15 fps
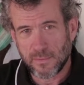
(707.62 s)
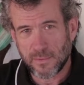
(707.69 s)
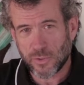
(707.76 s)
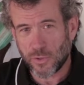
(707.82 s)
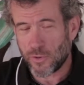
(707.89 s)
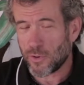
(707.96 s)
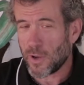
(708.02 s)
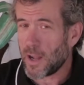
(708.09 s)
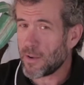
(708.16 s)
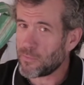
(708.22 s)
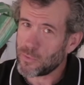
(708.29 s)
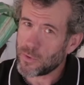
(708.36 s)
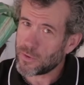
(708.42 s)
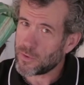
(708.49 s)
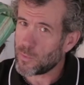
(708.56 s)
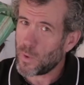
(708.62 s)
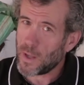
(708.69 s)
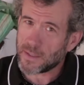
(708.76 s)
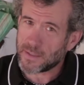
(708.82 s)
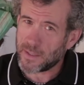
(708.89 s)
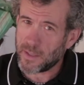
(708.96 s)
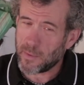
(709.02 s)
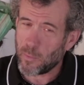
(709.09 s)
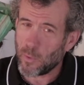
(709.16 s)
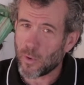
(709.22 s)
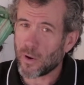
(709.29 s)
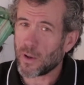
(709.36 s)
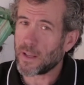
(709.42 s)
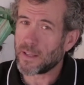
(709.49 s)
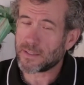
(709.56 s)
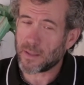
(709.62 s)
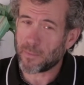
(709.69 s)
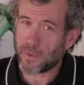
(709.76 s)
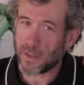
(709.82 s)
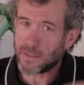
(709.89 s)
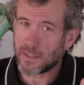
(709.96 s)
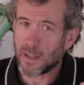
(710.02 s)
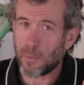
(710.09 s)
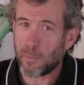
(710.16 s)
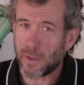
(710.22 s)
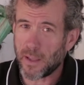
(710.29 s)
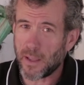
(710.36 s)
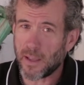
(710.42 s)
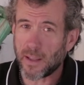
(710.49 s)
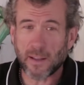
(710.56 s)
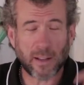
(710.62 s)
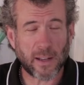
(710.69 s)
So you don't have 400 watts anymore unless something's coming in,